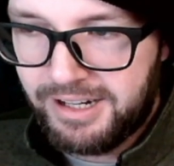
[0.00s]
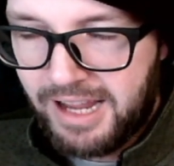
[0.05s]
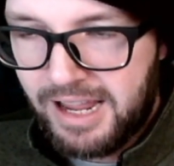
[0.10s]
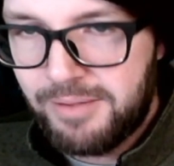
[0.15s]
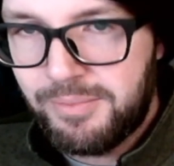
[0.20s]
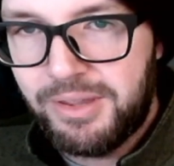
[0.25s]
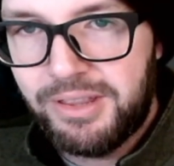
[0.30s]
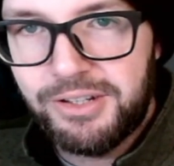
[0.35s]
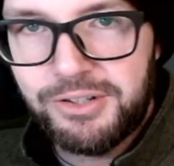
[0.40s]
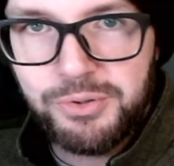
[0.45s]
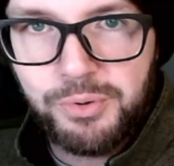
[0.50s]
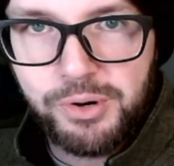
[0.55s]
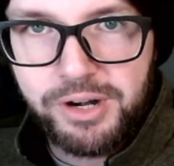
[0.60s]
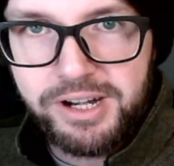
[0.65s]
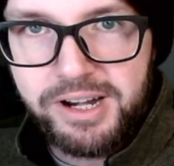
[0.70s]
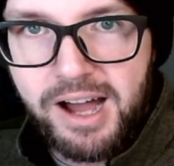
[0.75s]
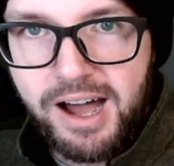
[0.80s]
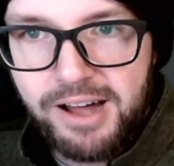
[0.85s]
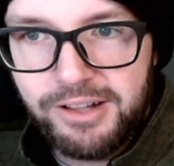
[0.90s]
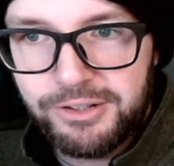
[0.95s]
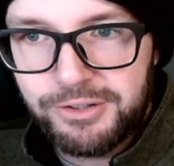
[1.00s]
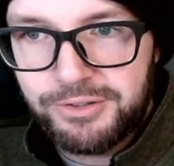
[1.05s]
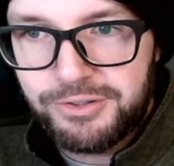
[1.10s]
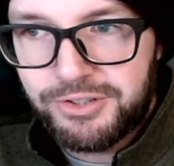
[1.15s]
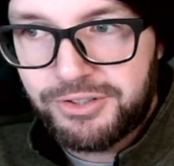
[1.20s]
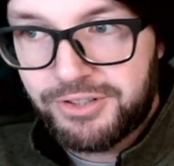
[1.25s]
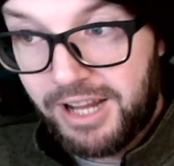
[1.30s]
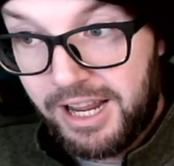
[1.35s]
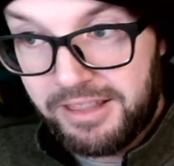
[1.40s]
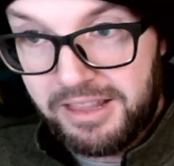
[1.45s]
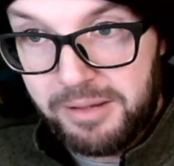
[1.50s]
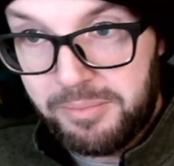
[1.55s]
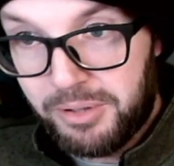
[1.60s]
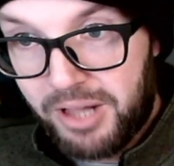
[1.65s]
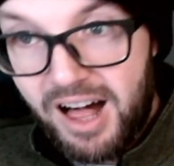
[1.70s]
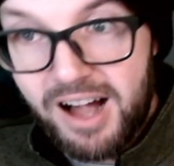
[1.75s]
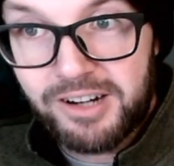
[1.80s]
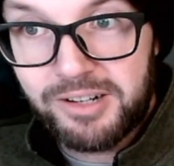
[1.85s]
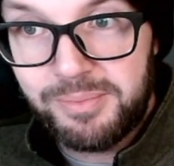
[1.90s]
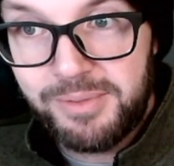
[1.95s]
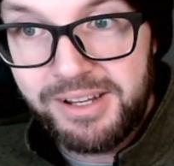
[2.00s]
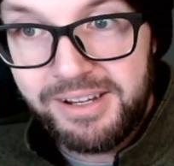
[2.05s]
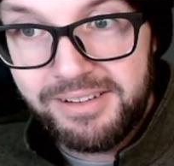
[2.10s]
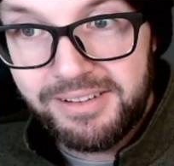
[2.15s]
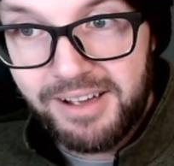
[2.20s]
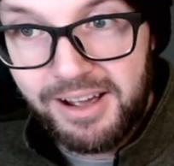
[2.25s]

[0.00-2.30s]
gave me the $20 and they blocked me.